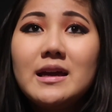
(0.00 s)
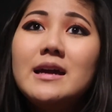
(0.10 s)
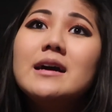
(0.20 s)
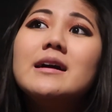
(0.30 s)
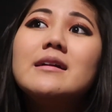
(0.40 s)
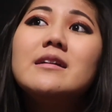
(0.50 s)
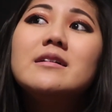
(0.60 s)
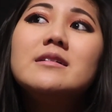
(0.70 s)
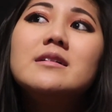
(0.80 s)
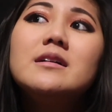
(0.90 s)
And
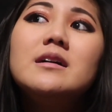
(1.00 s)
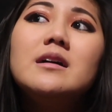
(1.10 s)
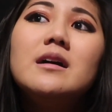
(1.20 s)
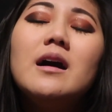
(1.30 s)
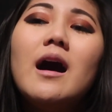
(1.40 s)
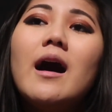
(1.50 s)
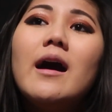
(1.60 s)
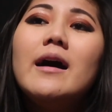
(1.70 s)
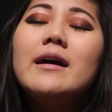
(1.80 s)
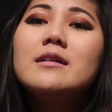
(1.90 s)

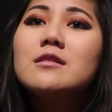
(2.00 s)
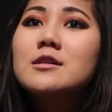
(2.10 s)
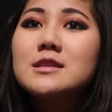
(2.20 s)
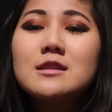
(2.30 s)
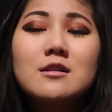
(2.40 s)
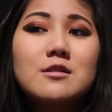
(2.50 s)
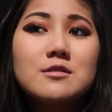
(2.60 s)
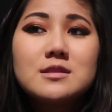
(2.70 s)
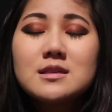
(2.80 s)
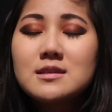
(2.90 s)
I looked at
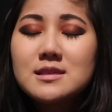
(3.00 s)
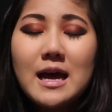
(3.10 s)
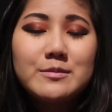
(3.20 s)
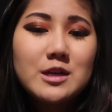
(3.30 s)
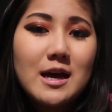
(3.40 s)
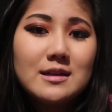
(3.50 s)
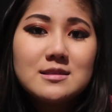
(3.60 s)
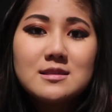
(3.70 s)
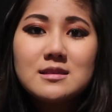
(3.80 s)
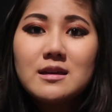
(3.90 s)
those
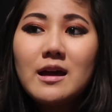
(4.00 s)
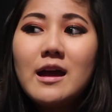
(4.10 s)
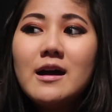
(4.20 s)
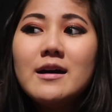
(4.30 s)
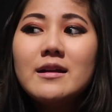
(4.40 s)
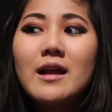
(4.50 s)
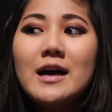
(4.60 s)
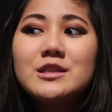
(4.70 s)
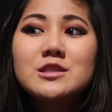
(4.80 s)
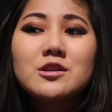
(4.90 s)
Snapchats and
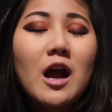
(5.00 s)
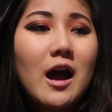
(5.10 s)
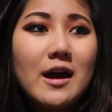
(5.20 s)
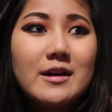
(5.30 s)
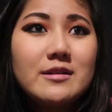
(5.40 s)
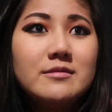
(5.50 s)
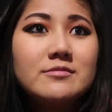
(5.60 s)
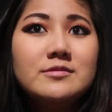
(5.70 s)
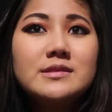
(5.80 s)
I just cried